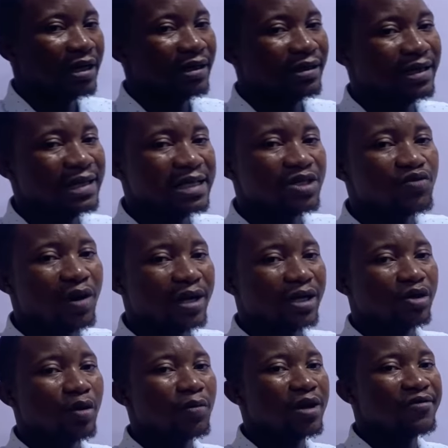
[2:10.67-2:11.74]
This is what the
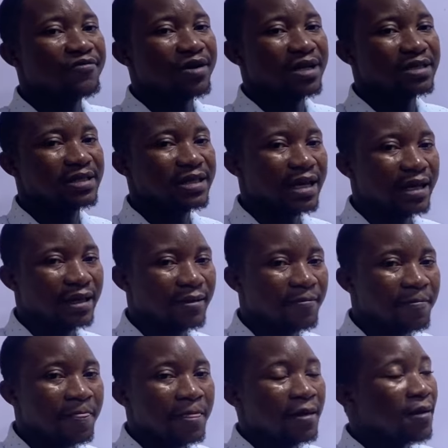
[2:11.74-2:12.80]
double entry is saying.
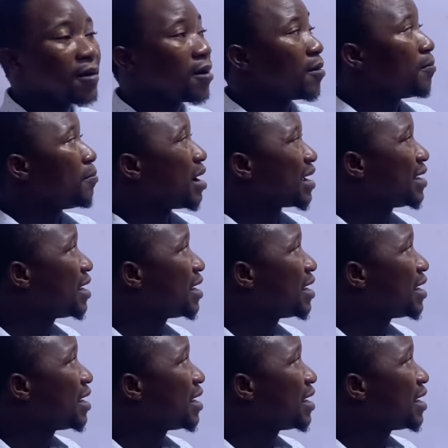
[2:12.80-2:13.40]
But